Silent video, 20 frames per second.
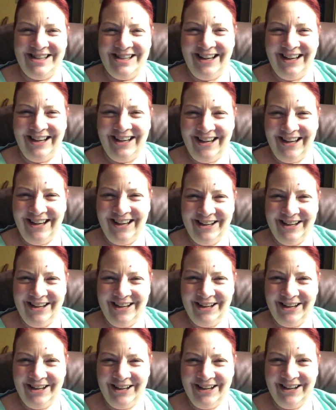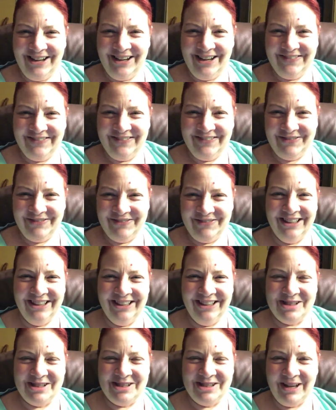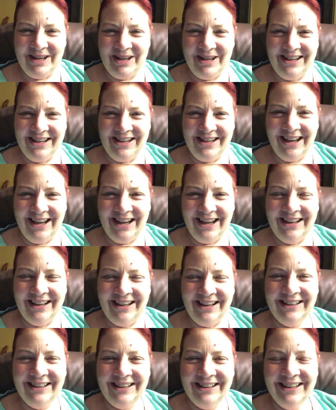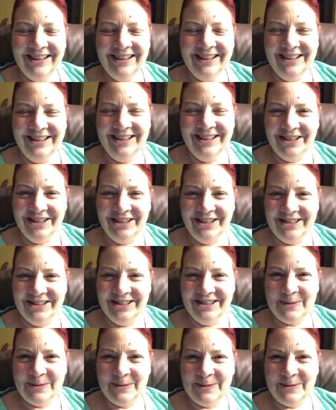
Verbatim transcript: him. he really gets mad. Yeah, he does.